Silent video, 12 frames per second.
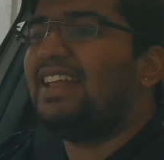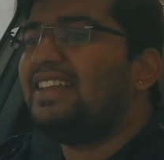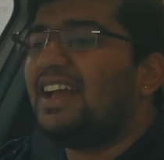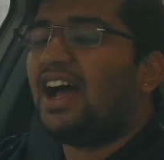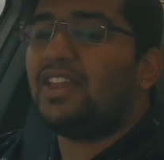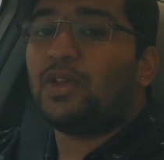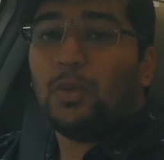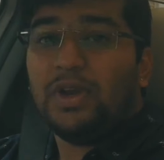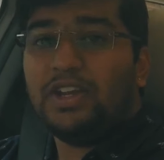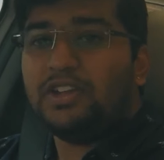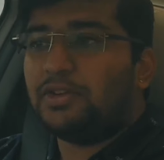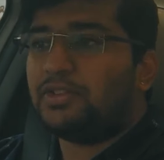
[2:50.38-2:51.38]
than the other
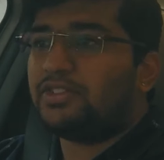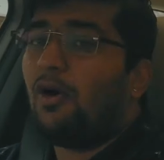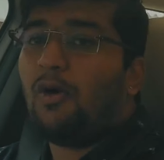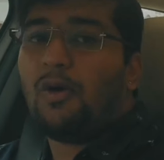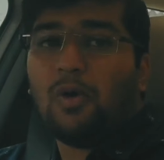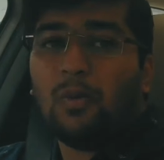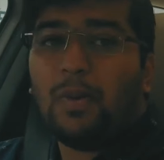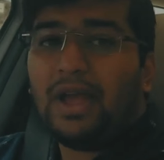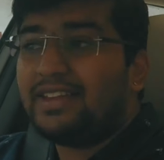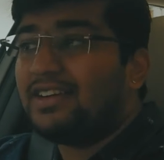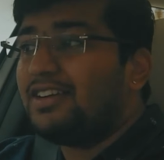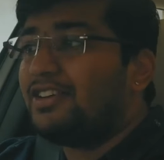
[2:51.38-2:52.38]
videos or
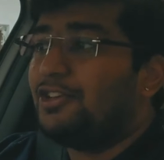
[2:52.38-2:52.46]
whether